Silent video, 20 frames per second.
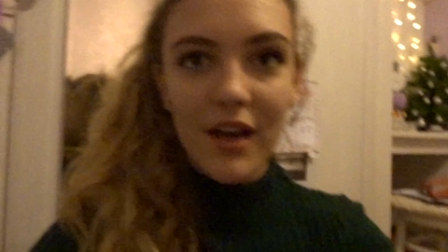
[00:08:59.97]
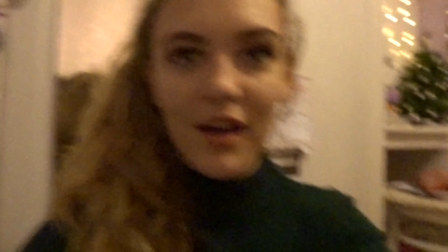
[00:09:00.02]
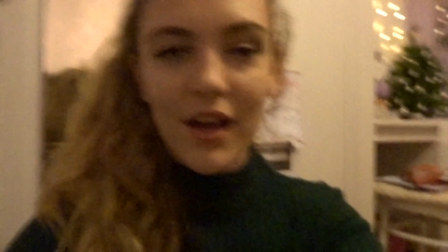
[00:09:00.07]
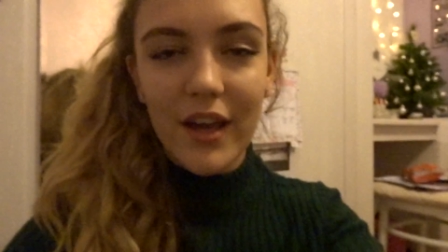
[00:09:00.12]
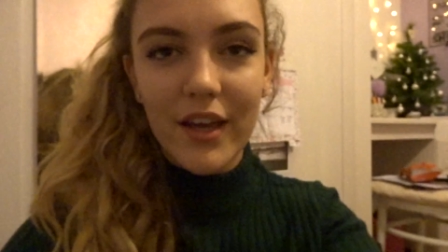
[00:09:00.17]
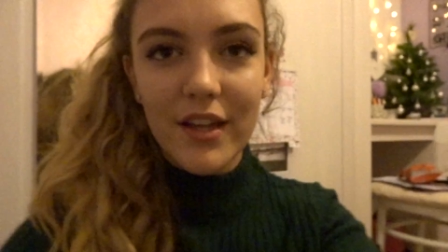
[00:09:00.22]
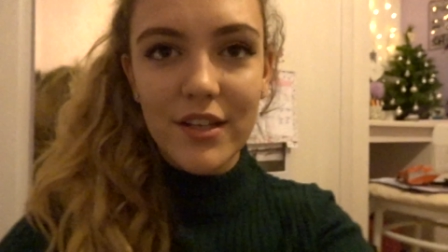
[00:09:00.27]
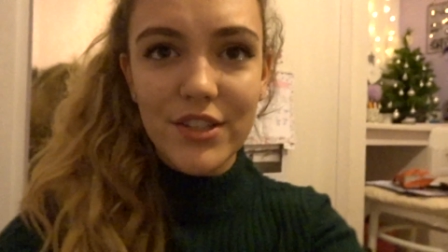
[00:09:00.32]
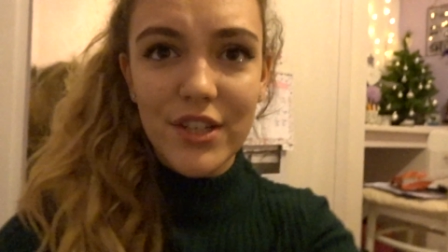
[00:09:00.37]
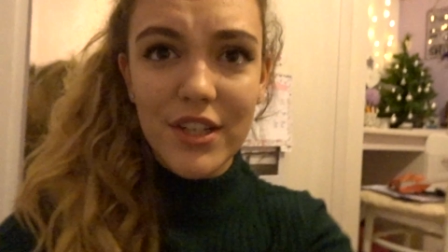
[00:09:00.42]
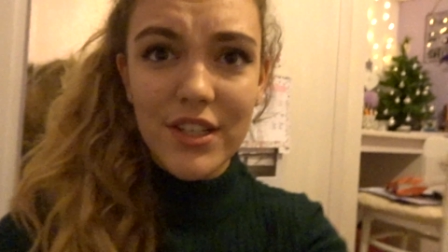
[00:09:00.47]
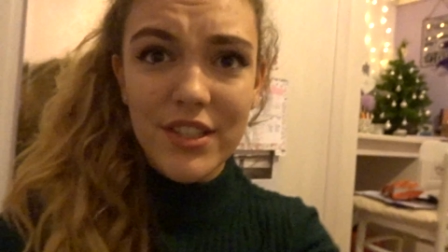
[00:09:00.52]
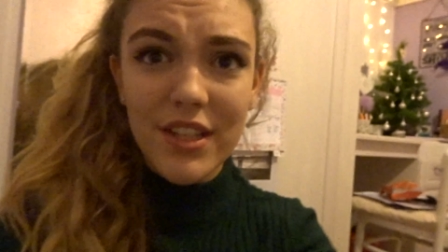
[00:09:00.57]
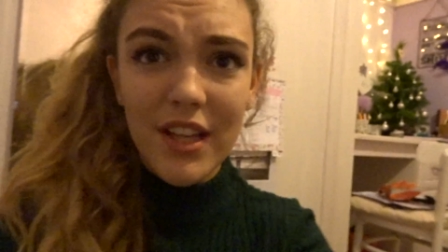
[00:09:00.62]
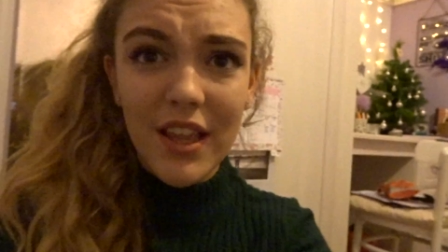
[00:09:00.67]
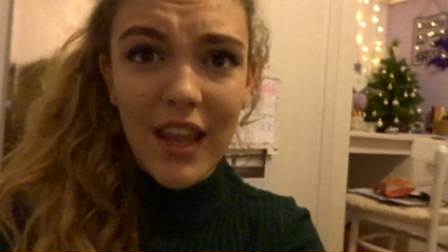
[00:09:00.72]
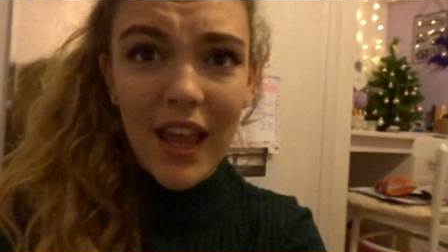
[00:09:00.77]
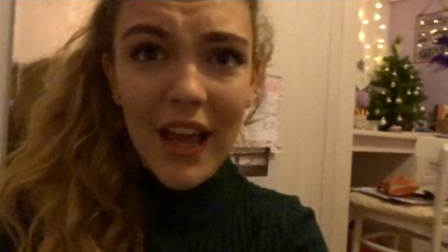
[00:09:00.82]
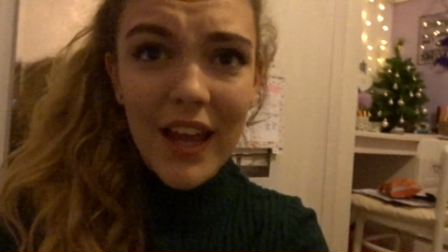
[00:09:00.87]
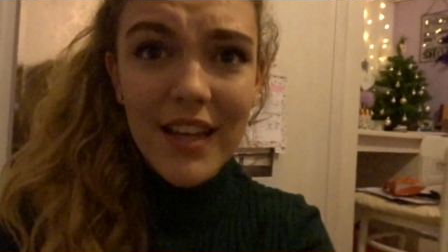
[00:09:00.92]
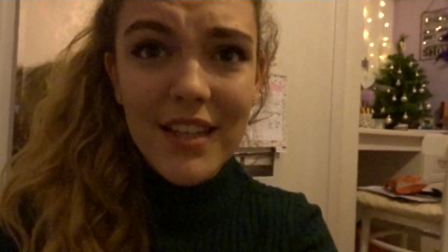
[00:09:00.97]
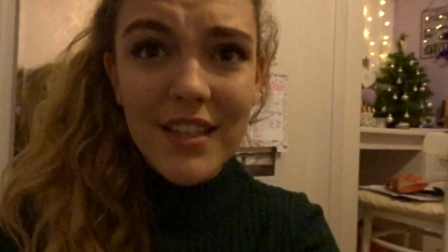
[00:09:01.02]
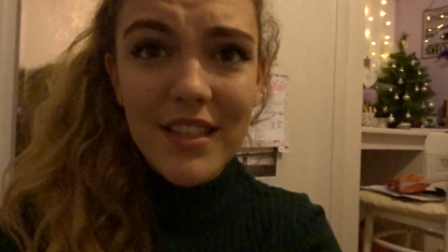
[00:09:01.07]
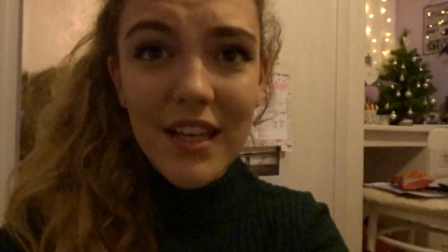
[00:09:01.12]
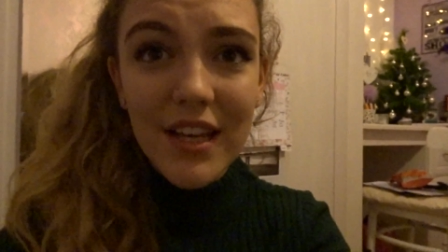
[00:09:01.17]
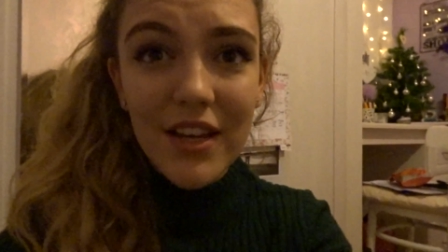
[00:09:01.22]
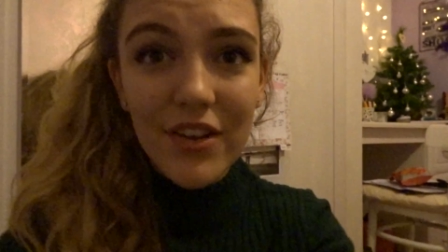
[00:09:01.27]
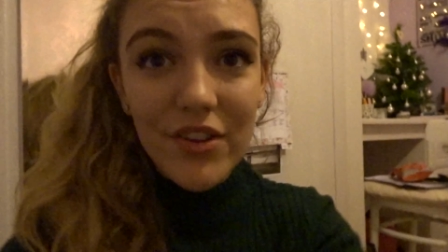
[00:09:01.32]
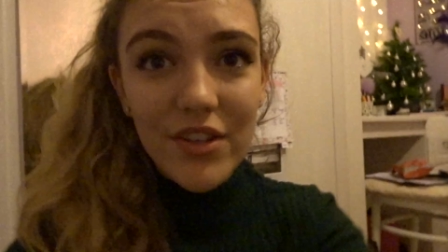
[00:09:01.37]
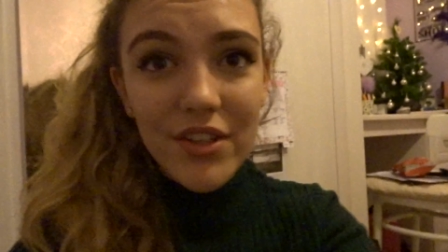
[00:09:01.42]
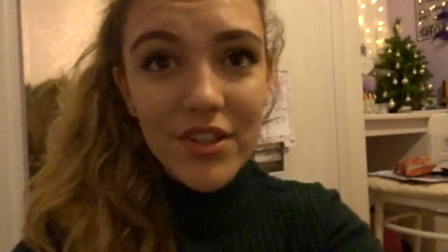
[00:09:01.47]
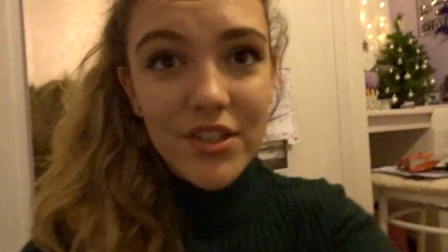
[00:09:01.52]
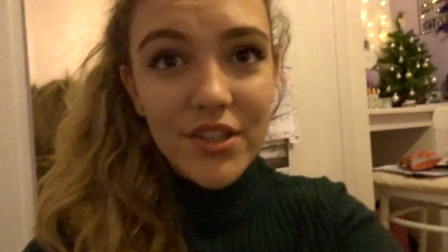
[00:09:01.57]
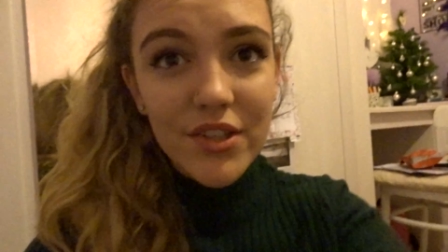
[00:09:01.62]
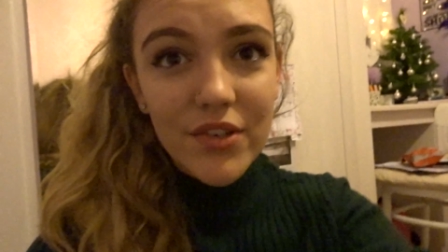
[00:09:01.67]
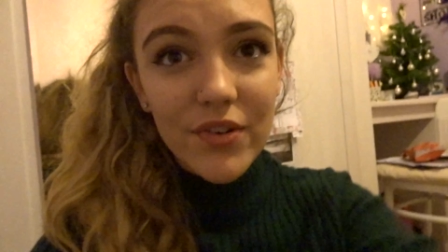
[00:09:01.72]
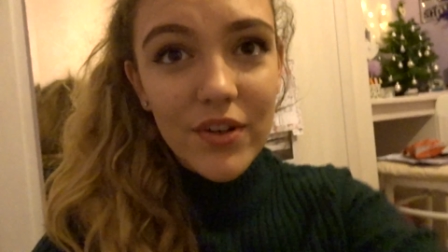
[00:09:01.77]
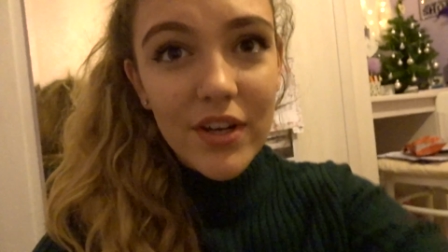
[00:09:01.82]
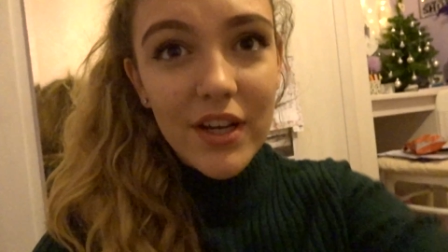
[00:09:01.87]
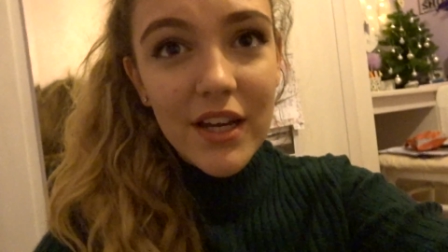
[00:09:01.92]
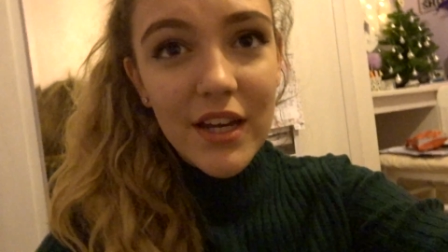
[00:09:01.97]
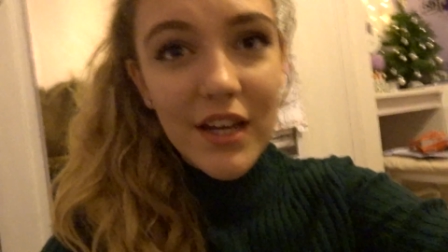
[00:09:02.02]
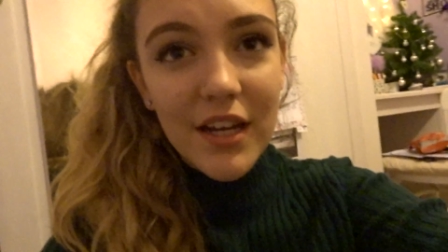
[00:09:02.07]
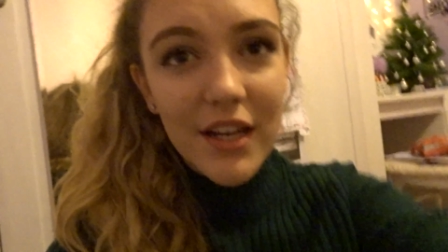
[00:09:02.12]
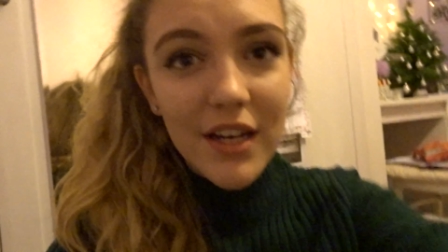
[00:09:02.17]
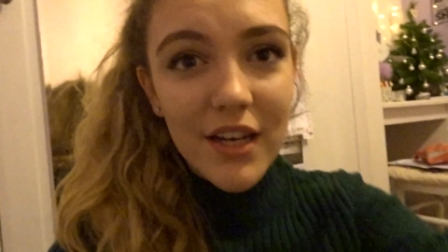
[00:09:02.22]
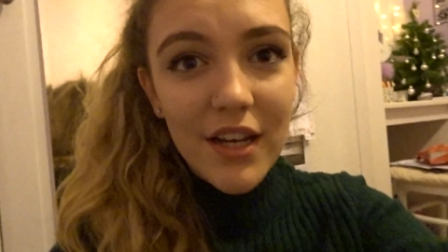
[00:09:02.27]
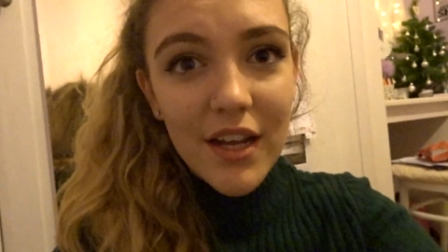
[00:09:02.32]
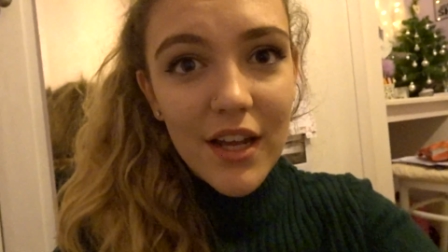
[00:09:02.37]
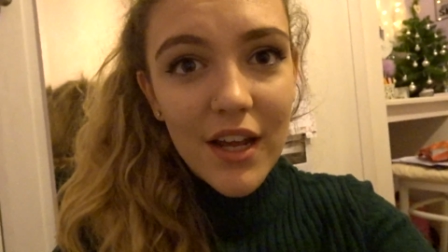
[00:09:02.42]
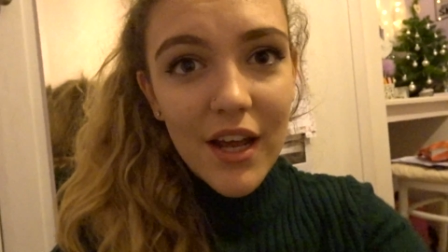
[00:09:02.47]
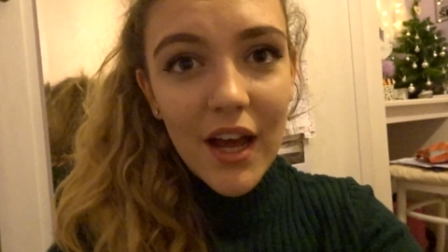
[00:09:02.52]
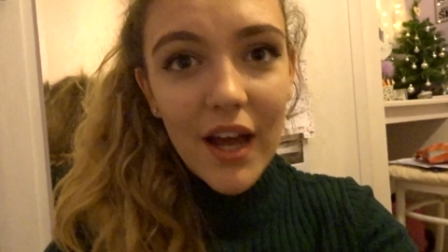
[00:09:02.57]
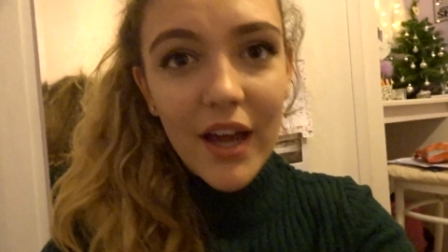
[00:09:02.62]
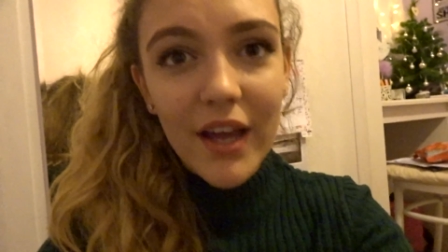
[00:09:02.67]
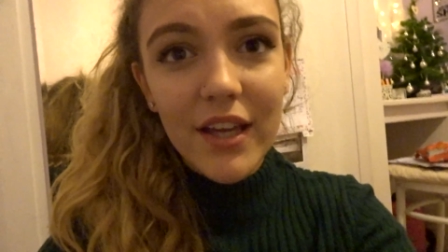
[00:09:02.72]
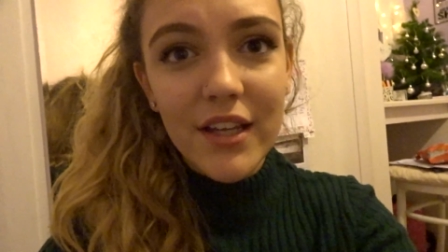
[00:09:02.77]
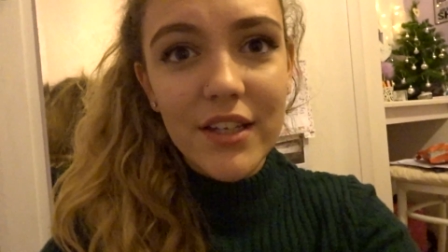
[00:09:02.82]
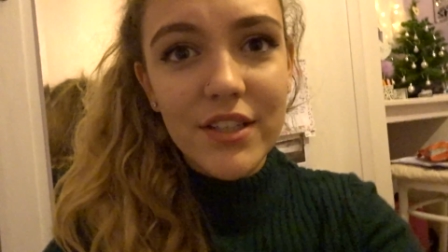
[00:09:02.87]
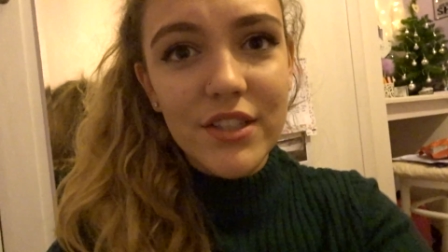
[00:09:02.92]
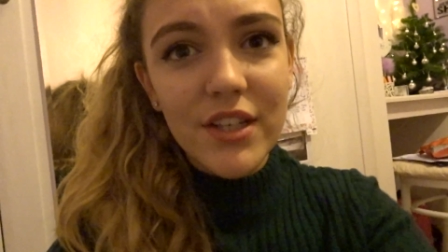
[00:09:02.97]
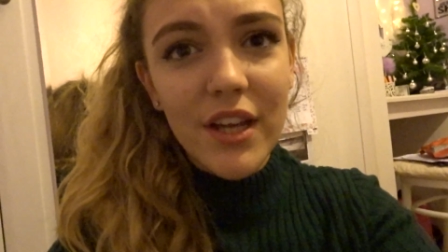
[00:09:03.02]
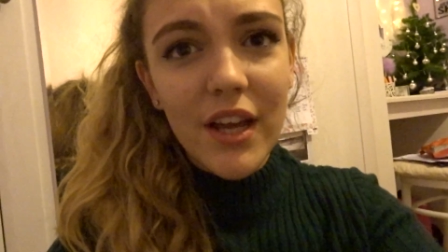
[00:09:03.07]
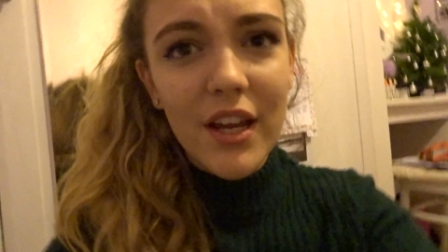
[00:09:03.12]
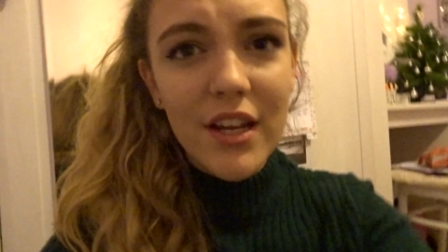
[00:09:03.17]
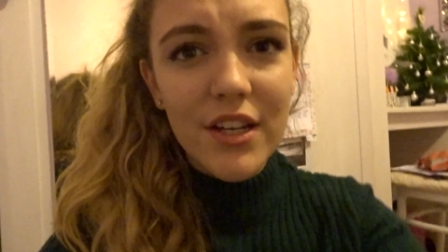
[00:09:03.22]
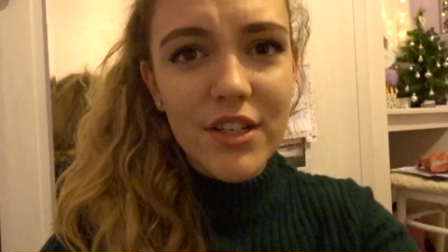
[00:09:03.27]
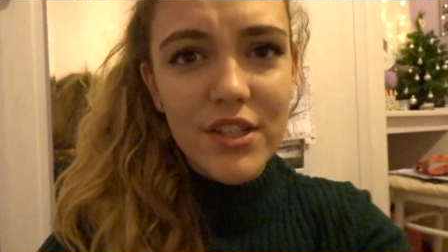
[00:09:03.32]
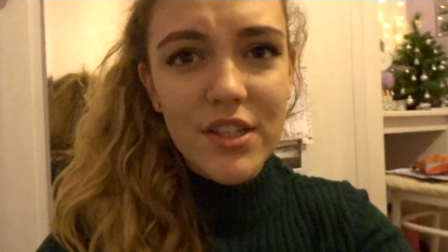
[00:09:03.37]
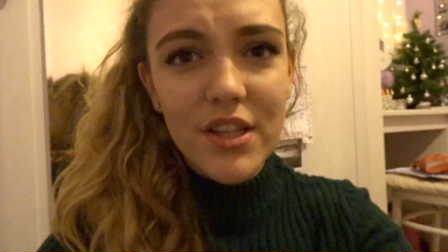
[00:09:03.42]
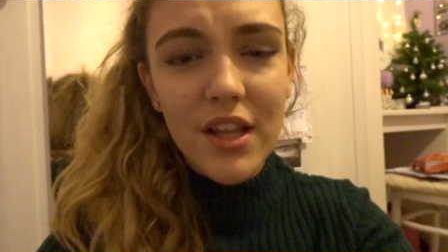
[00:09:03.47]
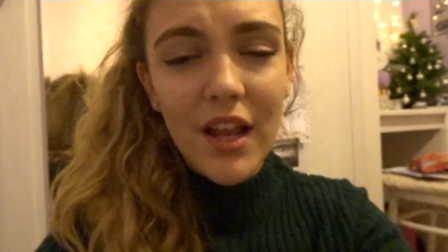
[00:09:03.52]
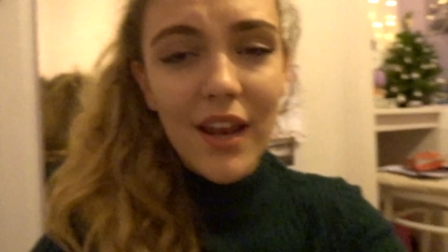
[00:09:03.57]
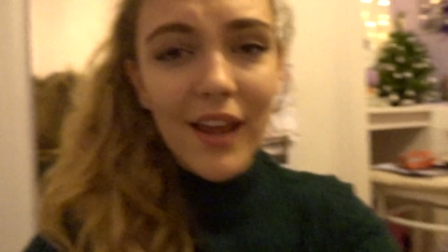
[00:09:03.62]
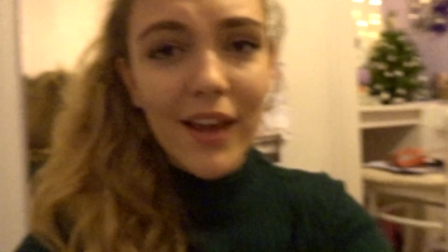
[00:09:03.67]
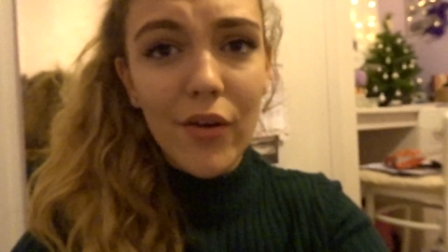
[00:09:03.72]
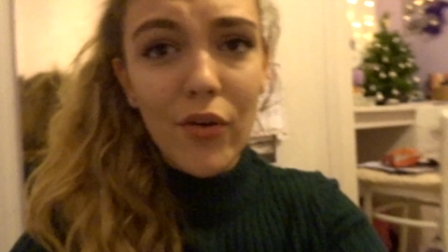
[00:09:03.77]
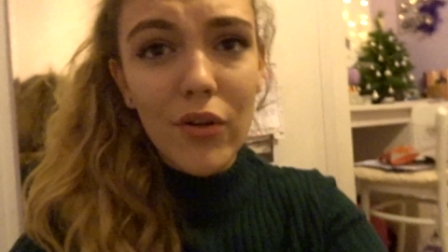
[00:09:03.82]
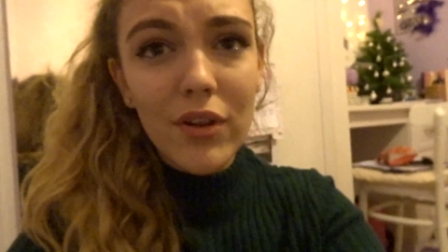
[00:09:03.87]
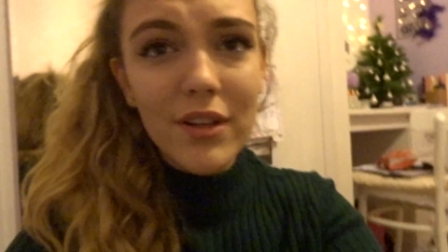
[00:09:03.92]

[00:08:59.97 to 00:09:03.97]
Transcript: I can change the lighting on the screen. I can change, I like all